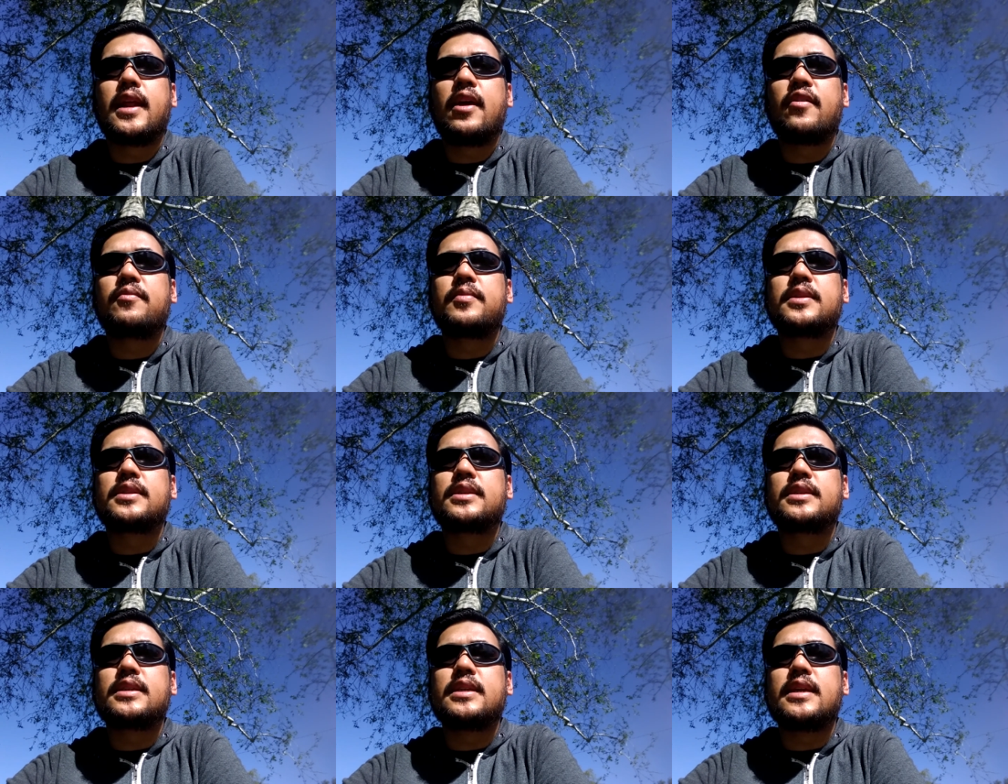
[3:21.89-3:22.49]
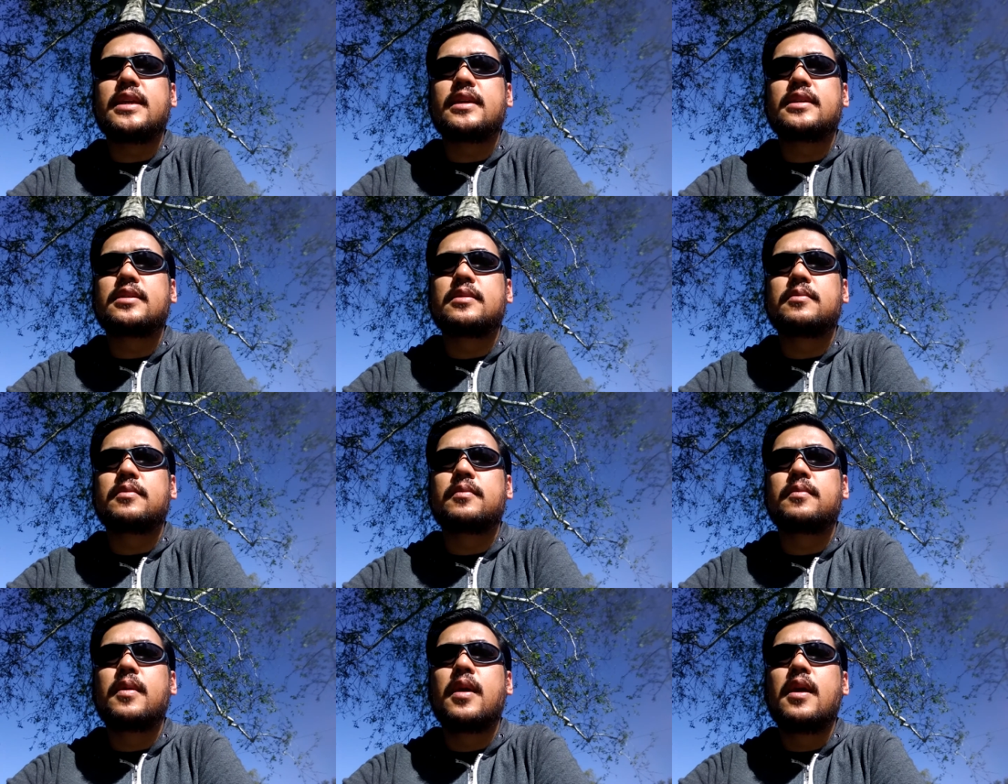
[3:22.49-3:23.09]
I've been seeing
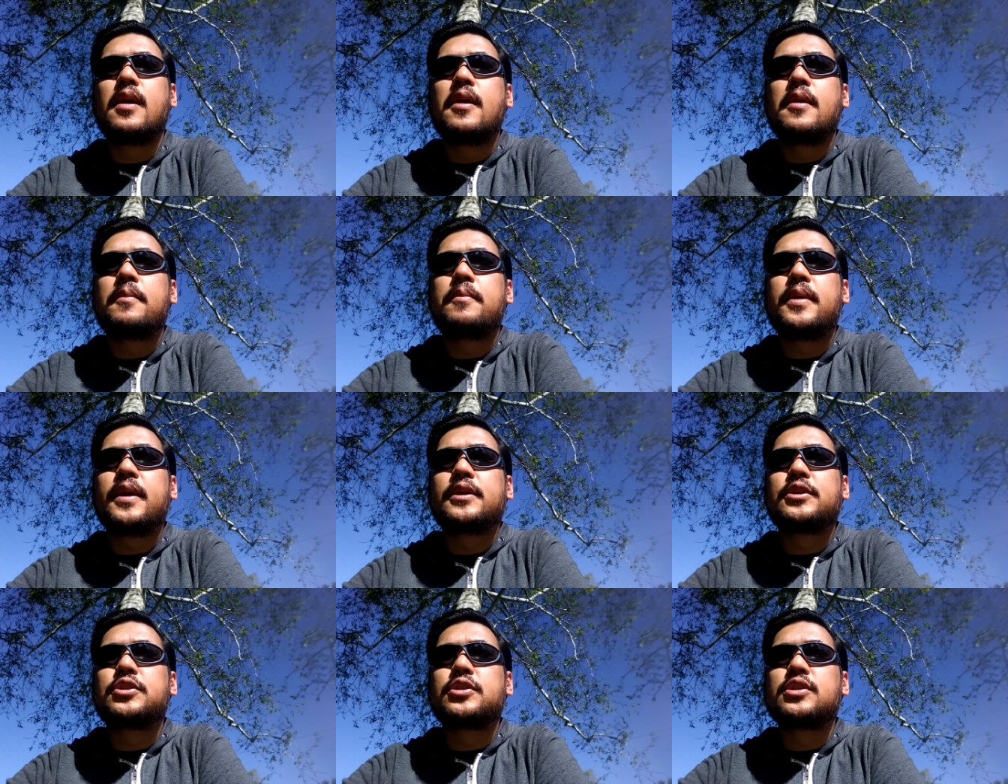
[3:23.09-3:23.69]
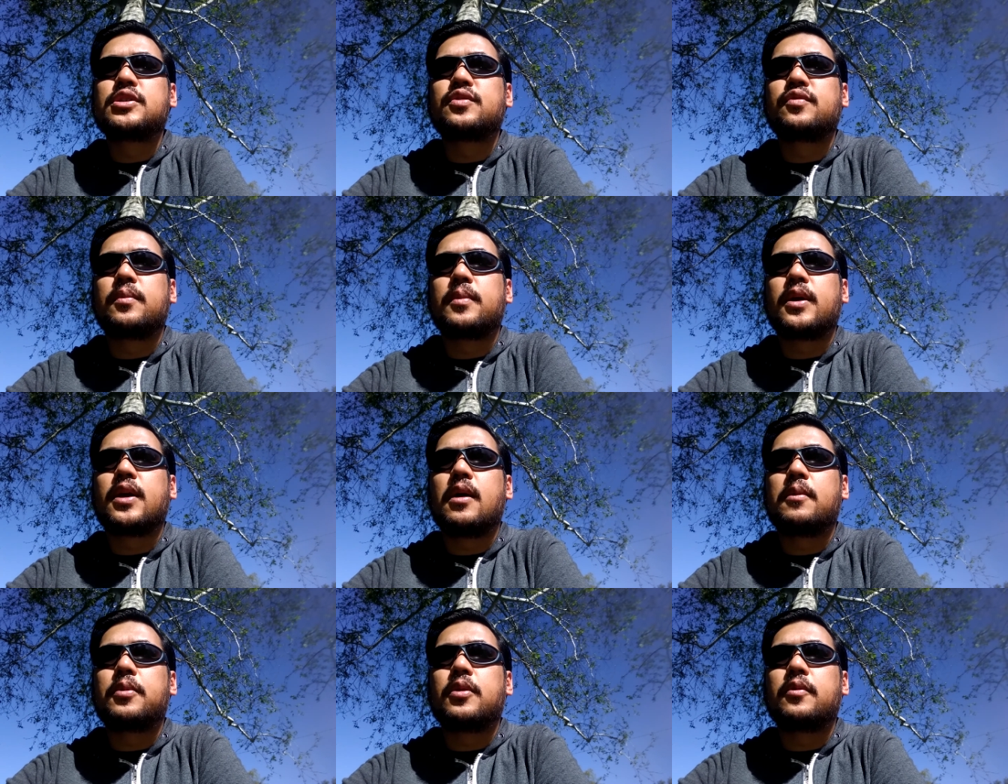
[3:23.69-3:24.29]
some pictures from a
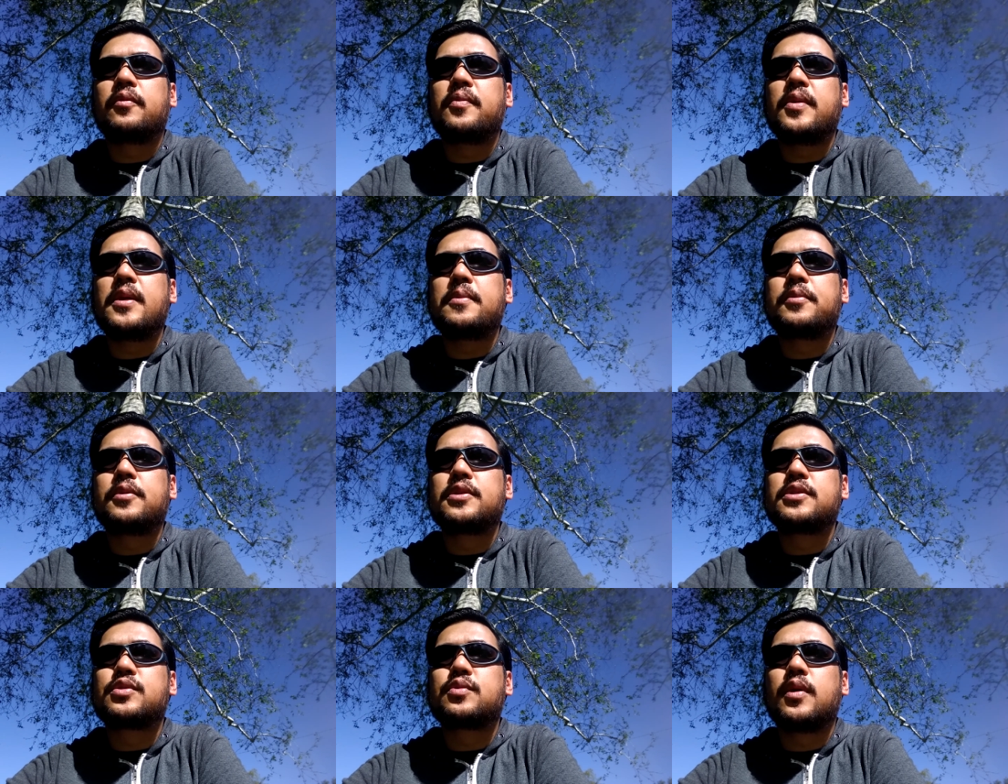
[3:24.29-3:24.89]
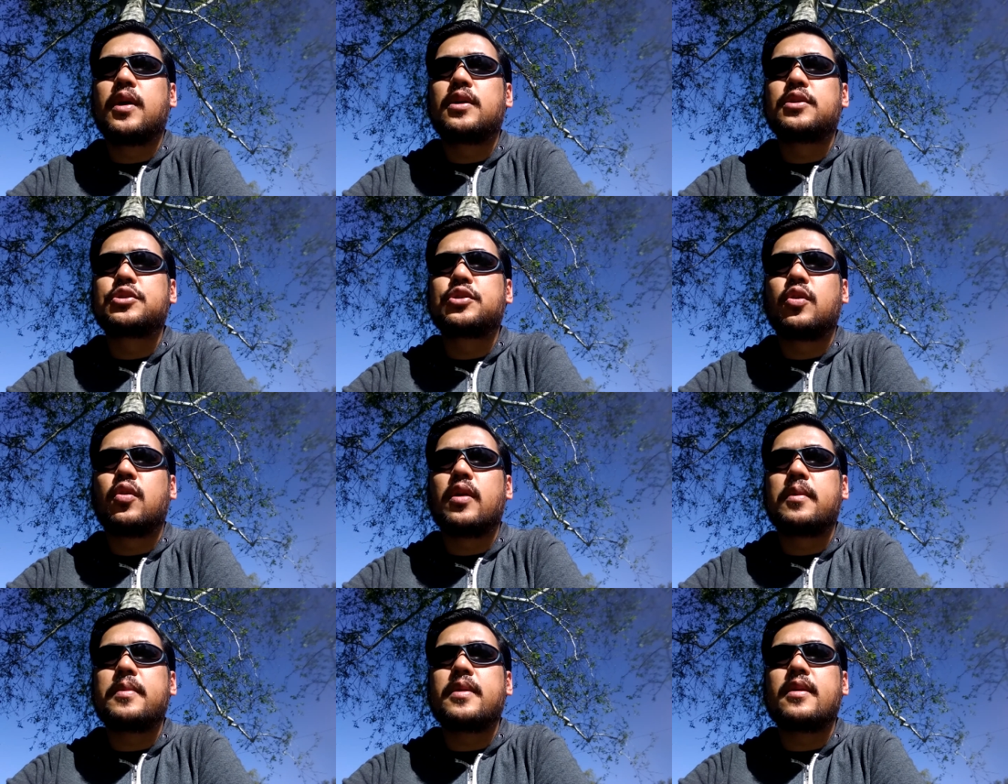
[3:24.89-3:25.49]
couple of people as well,
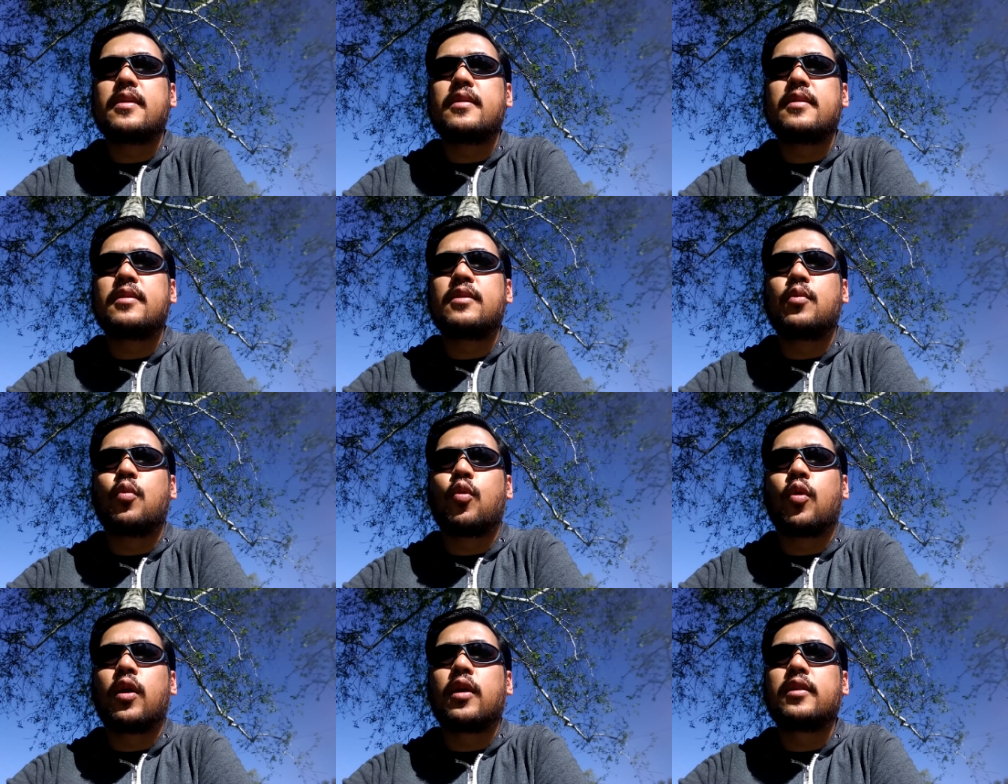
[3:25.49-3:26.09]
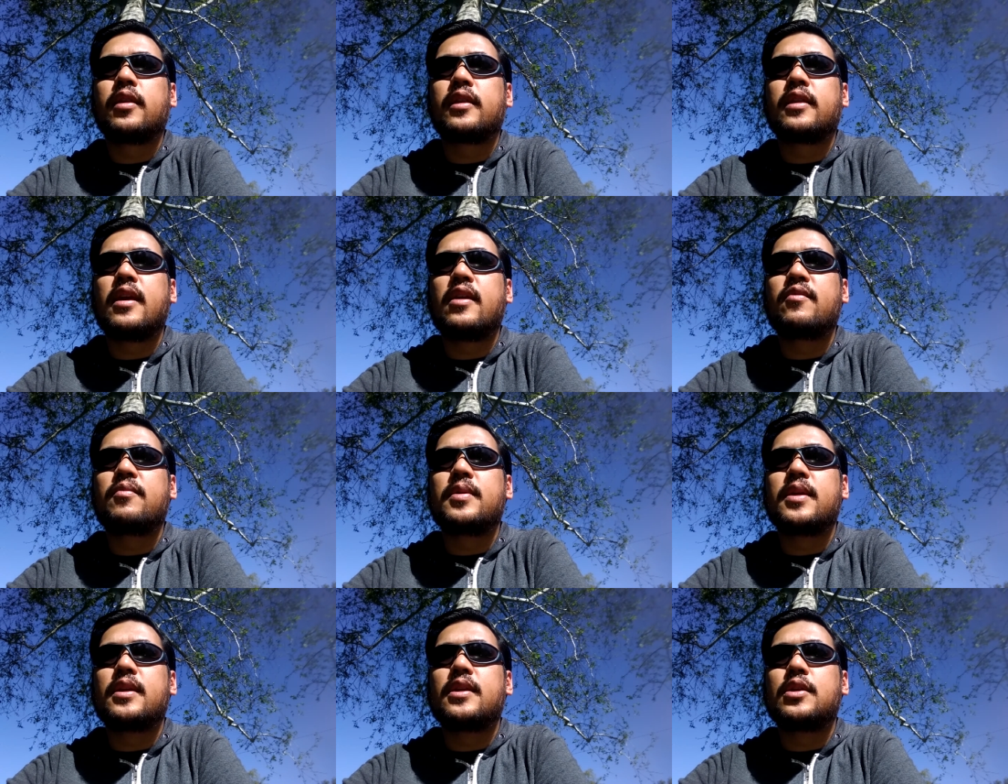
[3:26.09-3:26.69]
showing me that the work that
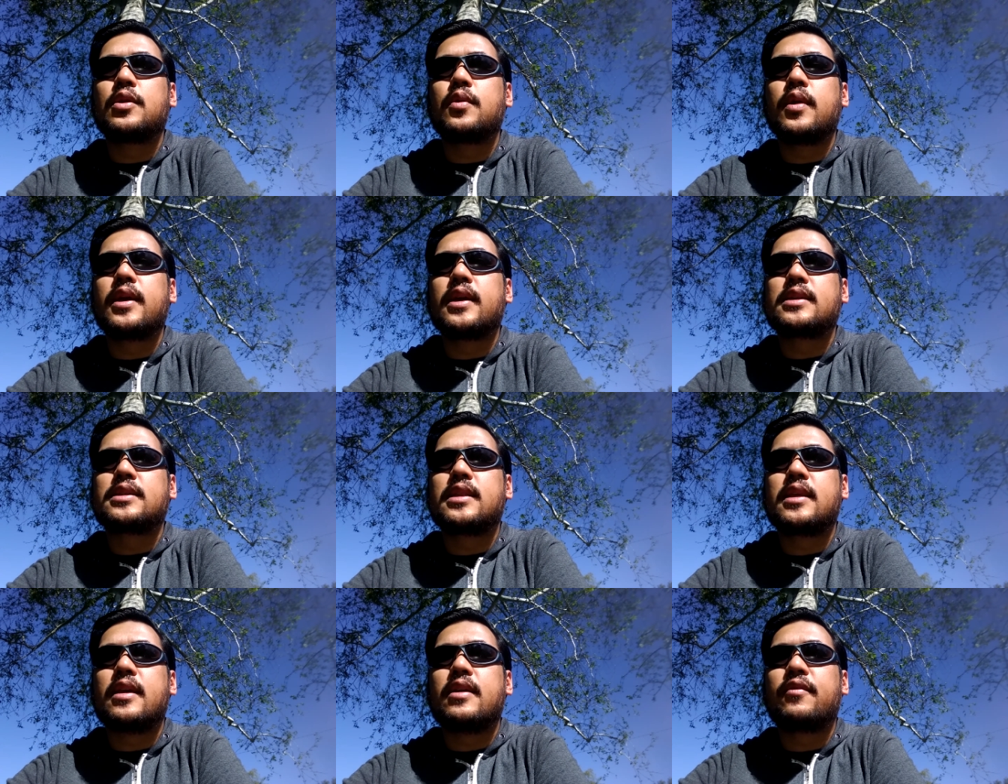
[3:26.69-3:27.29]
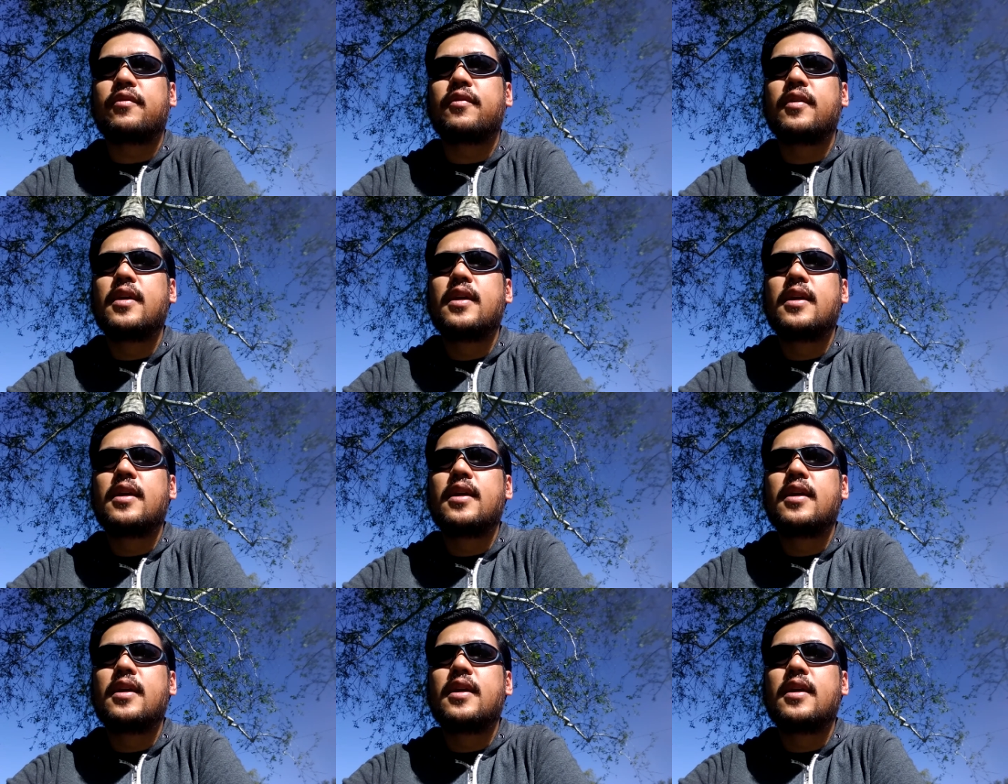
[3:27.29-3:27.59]
they've been doing as they've